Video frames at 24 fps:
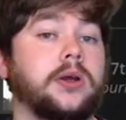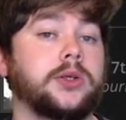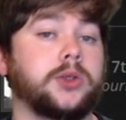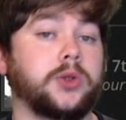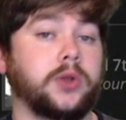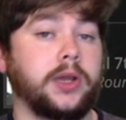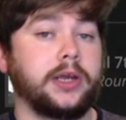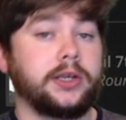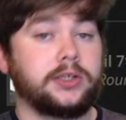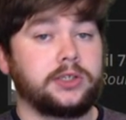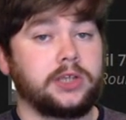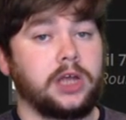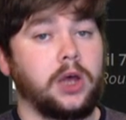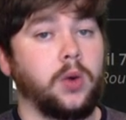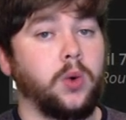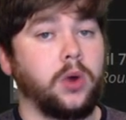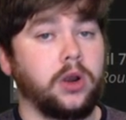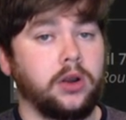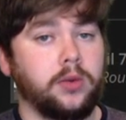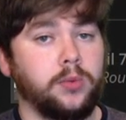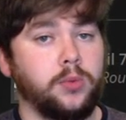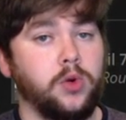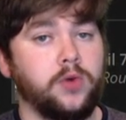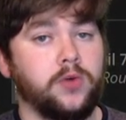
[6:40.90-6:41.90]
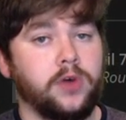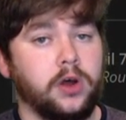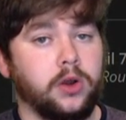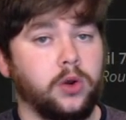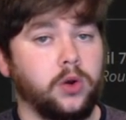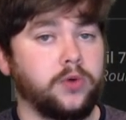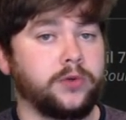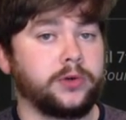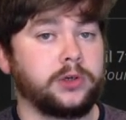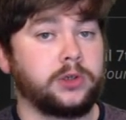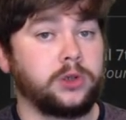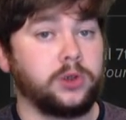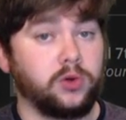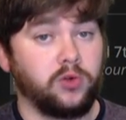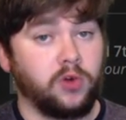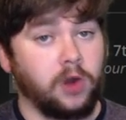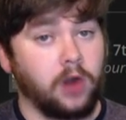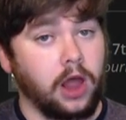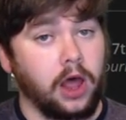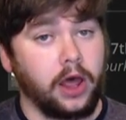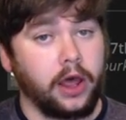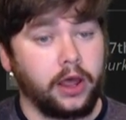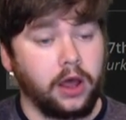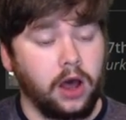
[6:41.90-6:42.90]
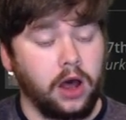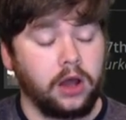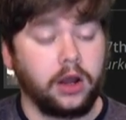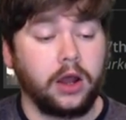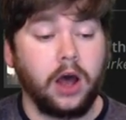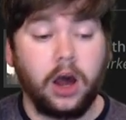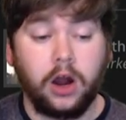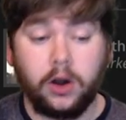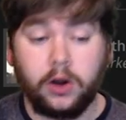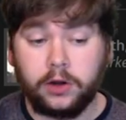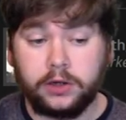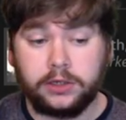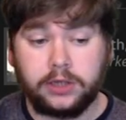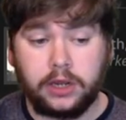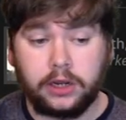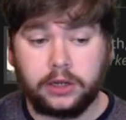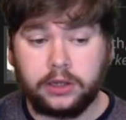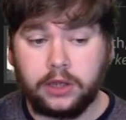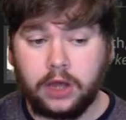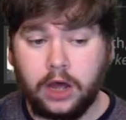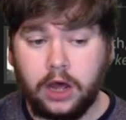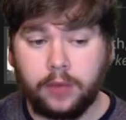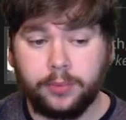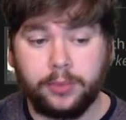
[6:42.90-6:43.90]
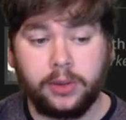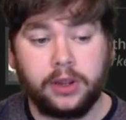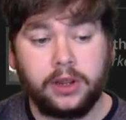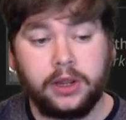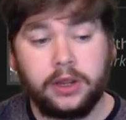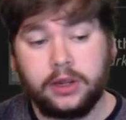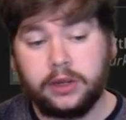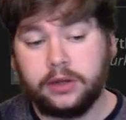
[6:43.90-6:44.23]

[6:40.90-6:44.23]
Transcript: So next I want to move on over to relyonhorror.com.